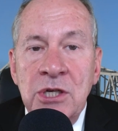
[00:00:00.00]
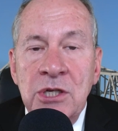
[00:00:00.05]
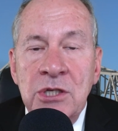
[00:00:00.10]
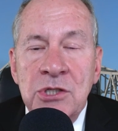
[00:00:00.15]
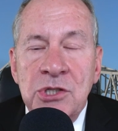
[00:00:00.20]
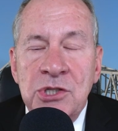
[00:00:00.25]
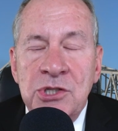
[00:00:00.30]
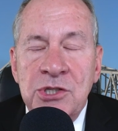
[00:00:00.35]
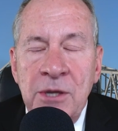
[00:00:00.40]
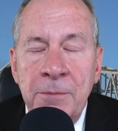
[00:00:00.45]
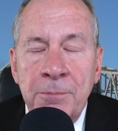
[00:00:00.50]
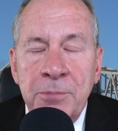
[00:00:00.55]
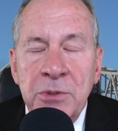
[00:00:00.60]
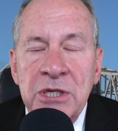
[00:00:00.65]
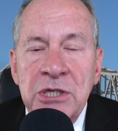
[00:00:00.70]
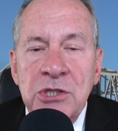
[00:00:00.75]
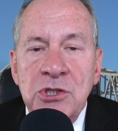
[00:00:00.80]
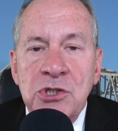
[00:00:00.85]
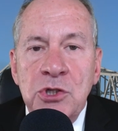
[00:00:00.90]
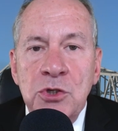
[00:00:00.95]

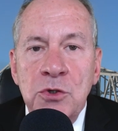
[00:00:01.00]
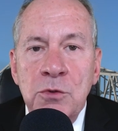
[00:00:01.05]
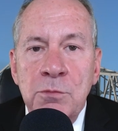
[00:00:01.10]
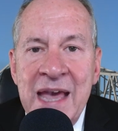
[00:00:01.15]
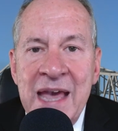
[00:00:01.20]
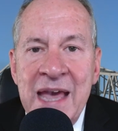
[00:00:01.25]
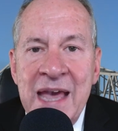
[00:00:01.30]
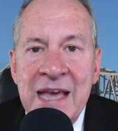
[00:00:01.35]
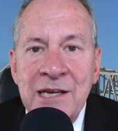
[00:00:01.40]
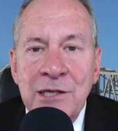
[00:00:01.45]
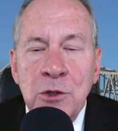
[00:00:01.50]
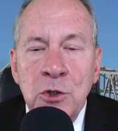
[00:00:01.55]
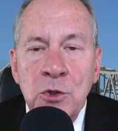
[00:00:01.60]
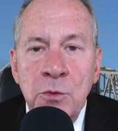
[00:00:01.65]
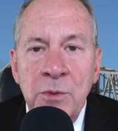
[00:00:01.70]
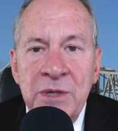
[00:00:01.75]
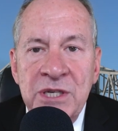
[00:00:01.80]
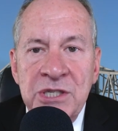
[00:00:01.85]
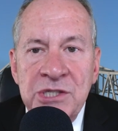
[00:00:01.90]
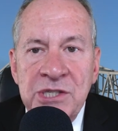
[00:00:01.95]
simply to make
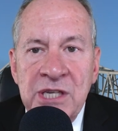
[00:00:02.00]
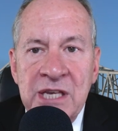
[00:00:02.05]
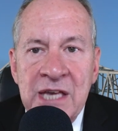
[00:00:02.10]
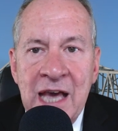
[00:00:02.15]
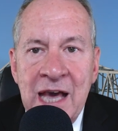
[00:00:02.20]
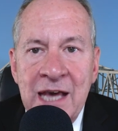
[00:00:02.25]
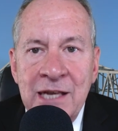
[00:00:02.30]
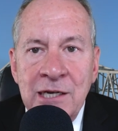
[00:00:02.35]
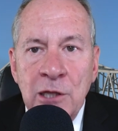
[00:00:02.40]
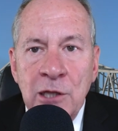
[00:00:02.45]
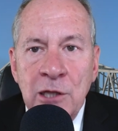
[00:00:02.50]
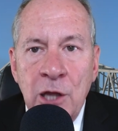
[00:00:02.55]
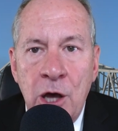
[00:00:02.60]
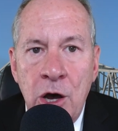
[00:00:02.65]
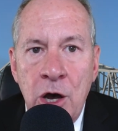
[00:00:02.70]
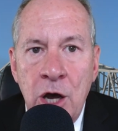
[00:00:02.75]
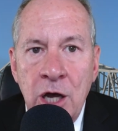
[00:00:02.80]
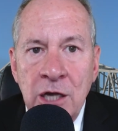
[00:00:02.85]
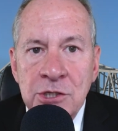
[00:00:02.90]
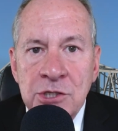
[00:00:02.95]
Louisiana
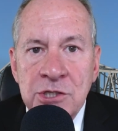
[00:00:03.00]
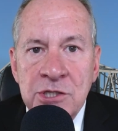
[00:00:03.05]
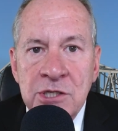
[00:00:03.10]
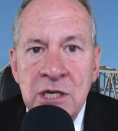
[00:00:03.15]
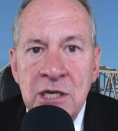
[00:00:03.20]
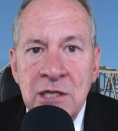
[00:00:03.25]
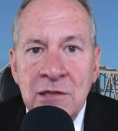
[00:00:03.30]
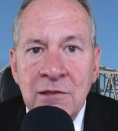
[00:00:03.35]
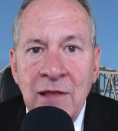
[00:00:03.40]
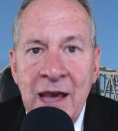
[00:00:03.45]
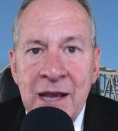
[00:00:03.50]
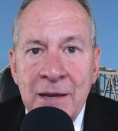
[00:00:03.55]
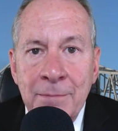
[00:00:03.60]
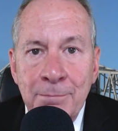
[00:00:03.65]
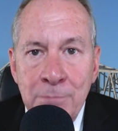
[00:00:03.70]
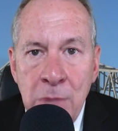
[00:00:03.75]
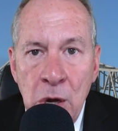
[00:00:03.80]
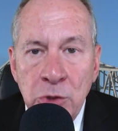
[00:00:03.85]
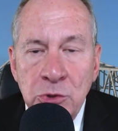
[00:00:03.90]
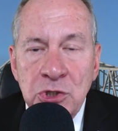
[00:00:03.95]
laws like
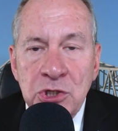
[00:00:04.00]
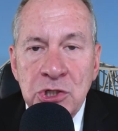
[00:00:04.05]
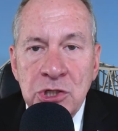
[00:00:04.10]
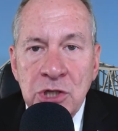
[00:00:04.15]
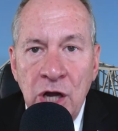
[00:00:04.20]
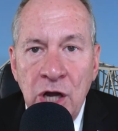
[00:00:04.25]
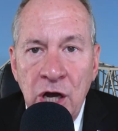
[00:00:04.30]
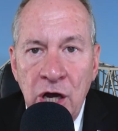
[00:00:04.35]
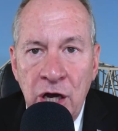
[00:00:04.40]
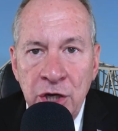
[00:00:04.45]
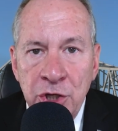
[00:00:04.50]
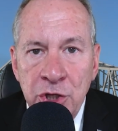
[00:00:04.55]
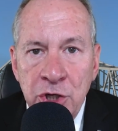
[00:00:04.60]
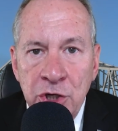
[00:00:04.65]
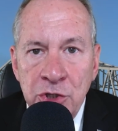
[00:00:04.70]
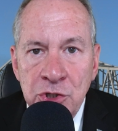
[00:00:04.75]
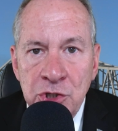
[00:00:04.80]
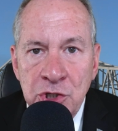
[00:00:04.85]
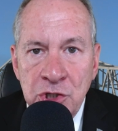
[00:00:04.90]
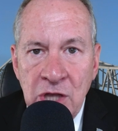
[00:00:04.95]
most
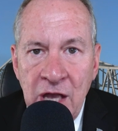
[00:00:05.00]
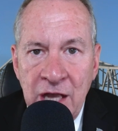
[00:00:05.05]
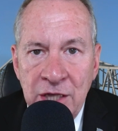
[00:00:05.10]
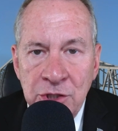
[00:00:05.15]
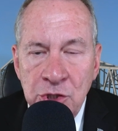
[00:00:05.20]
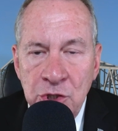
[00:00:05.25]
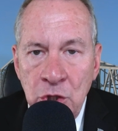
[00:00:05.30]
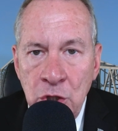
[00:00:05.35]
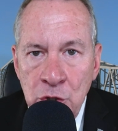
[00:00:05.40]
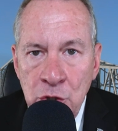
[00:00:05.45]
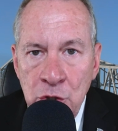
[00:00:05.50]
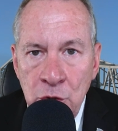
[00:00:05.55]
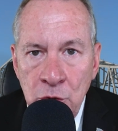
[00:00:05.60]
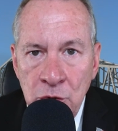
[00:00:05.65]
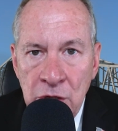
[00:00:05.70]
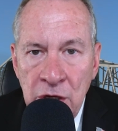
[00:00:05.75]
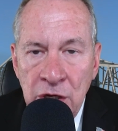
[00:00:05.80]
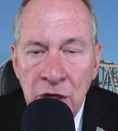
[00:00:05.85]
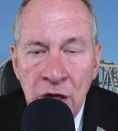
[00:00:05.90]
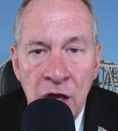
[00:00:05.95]
other states in the
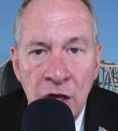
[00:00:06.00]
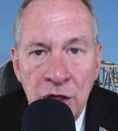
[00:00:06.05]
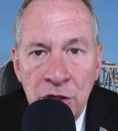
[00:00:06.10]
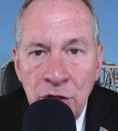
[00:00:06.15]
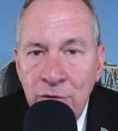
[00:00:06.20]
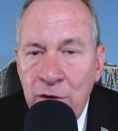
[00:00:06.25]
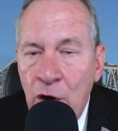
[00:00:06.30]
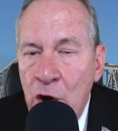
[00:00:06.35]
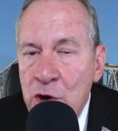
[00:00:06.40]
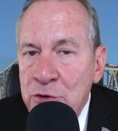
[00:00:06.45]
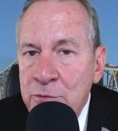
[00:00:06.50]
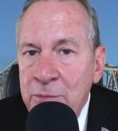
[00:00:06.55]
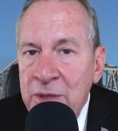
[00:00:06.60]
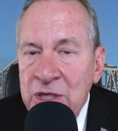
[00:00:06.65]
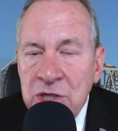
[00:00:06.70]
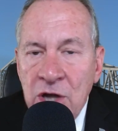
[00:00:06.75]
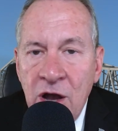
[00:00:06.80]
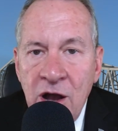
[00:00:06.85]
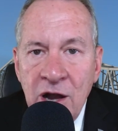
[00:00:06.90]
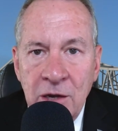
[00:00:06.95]
union. You've heard me
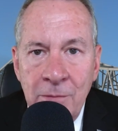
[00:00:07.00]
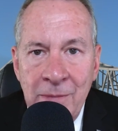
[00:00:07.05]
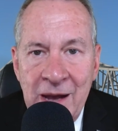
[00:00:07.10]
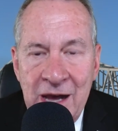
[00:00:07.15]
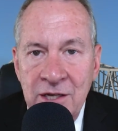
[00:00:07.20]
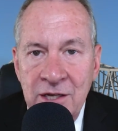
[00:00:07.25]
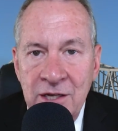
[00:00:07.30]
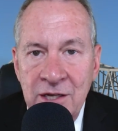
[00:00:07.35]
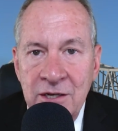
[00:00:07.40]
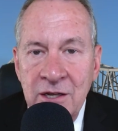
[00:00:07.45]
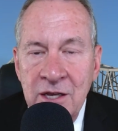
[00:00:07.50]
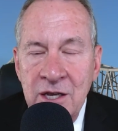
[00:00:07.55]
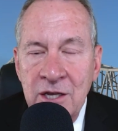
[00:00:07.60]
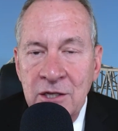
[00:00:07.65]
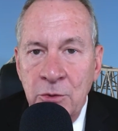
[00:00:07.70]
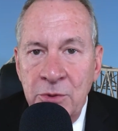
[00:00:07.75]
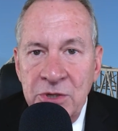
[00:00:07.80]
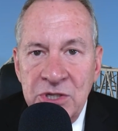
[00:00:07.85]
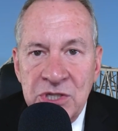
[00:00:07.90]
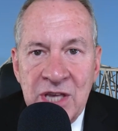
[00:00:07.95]
talk about it.
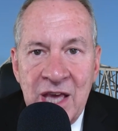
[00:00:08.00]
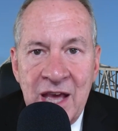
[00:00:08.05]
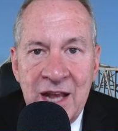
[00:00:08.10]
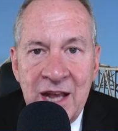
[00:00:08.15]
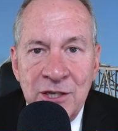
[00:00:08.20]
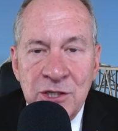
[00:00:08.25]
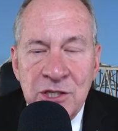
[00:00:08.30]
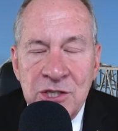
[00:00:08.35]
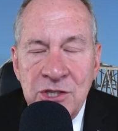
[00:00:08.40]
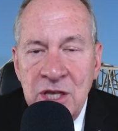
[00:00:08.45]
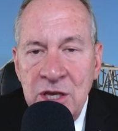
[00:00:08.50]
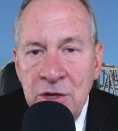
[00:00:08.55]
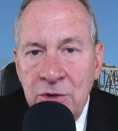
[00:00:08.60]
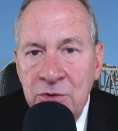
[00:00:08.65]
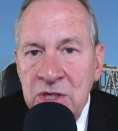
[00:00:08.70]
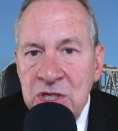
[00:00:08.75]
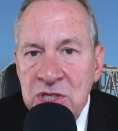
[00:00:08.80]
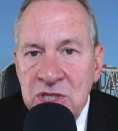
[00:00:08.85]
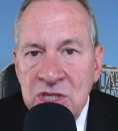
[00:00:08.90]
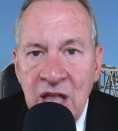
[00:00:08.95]
Louisiana is the
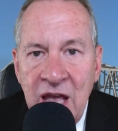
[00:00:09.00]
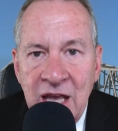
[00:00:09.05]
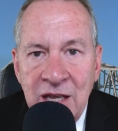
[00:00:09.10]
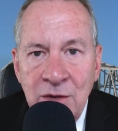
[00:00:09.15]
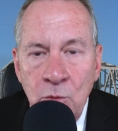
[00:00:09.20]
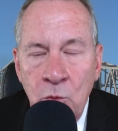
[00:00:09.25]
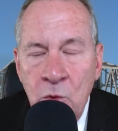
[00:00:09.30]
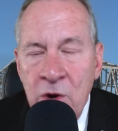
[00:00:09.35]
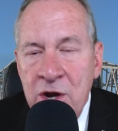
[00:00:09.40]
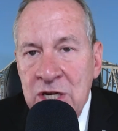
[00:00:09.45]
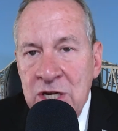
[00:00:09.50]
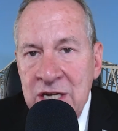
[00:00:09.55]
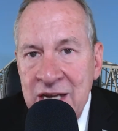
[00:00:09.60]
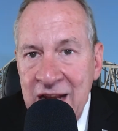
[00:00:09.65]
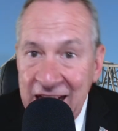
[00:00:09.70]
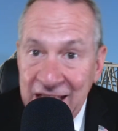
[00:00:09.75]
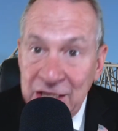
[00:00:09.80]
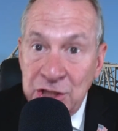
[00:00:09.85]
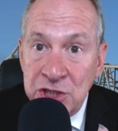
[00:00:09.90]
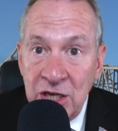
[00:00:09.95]
only state where
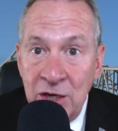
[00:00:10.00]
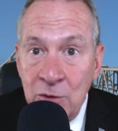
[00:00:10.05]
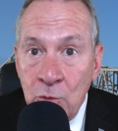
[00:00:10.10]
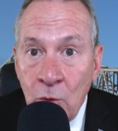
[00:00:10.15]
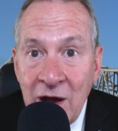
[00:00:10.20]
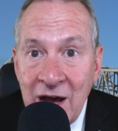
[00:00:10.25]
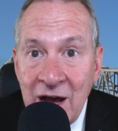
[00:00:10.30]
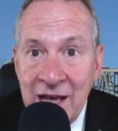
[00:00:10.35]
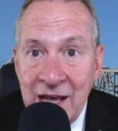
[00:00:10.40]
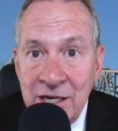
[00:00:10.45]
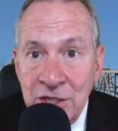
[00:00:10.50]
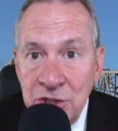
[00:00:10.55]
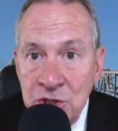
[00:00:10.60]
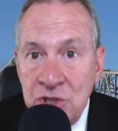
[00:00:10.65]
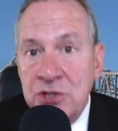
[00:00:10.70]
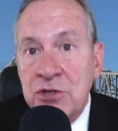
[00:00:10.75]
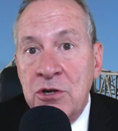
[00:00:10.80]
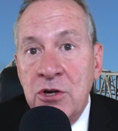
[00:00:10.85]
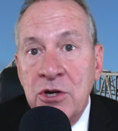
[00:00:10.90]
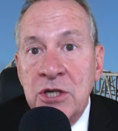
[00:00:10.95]
nationwide
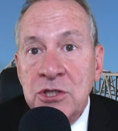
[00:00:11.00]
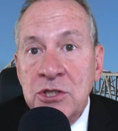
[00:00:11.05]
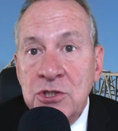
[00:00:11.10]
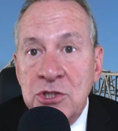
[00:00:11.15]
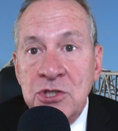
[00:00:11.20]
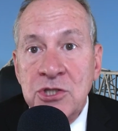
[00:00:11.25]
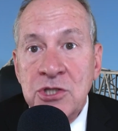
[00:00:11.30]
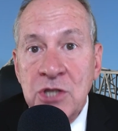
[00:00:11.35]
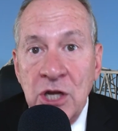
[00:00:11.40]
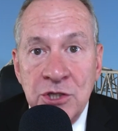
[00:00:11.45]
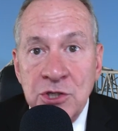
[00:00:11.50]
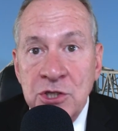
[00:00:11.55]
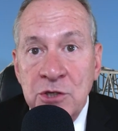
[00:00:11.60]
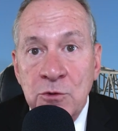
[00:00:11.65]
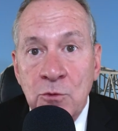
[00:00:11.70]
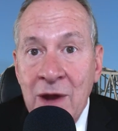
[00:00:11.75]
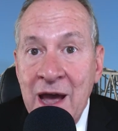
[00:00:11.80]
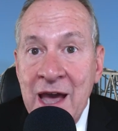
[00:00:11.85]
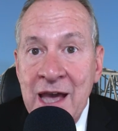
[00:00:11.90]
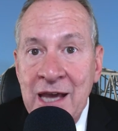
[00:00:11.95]
insurance doesn't
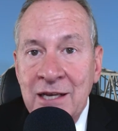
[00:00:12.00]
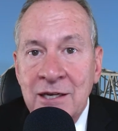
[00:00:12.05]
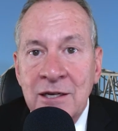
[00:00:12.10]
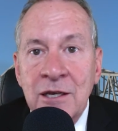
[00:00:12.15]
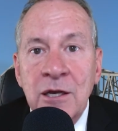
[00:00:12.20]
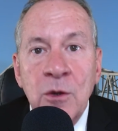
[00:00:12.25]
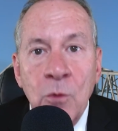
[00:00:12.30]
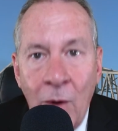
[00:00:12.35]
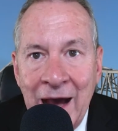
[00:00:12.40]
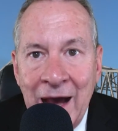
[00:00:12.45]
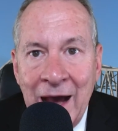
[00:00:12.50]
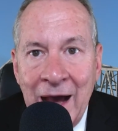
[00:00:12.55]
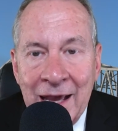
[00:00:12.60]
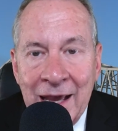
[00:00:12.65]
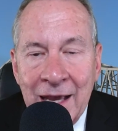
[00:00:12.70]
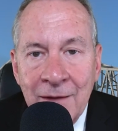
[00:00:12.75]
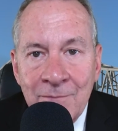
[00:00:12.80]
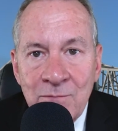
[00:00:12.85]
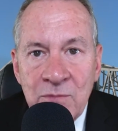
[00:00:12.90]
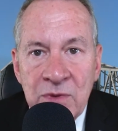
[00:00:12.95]
write. Why?
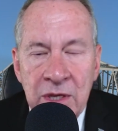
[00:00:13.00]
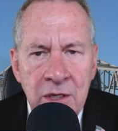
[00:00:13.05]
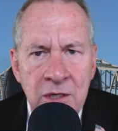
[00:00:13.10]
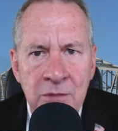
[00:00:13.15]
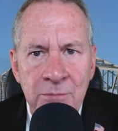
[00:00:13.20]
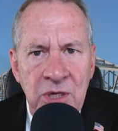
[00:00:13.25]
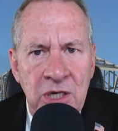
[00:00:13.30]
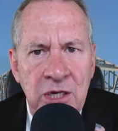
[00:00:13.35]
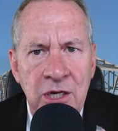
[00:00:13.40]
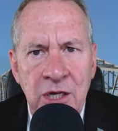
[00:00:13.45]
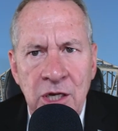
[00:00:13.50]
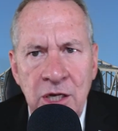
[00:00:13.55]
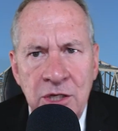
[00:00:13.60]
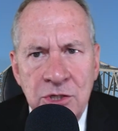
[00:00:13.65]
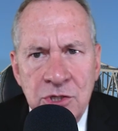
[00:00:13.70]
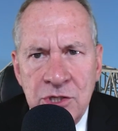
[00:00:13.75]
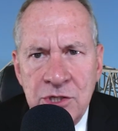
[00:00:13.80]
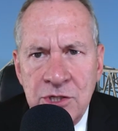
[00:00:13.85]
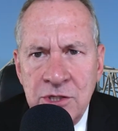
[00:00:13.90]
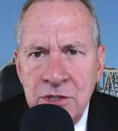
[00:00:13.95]

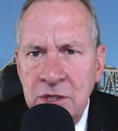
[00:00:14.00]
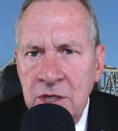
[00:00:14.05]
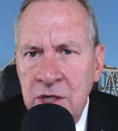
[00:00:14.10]
Because